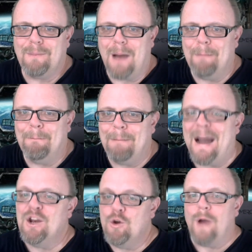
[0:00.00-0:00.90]

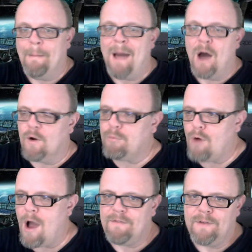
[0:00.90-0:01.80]
minute amount of
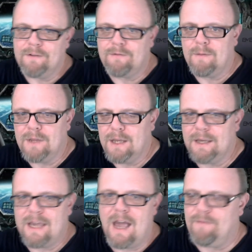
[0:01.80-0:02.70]
profit from the
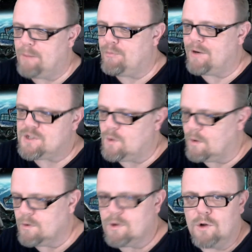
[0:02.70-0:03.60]
Cafe Press
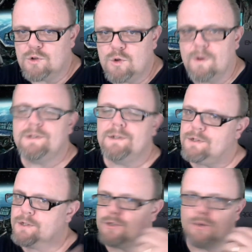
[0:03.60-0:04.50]
store will go towards. It's
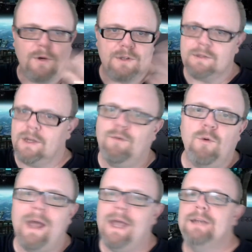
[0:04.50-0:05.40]
just towards
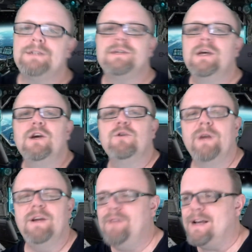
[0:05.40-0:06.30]
giveaways,
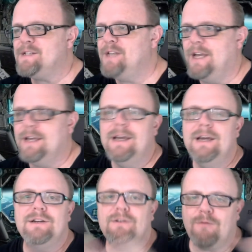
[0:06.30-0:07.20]
reinvesting,
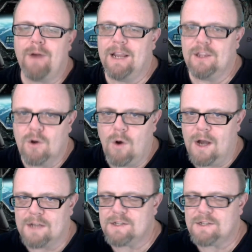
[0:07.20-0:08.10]
defraying the
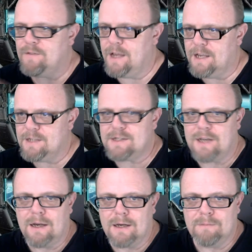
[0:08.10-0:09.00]
cost of things.
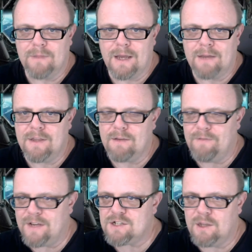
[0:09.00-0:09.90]
I think
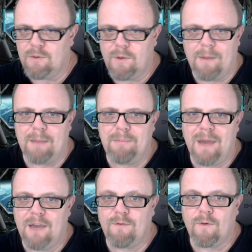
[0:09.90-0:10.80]
eventually we might
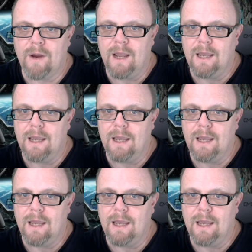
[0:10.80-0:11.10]
pay for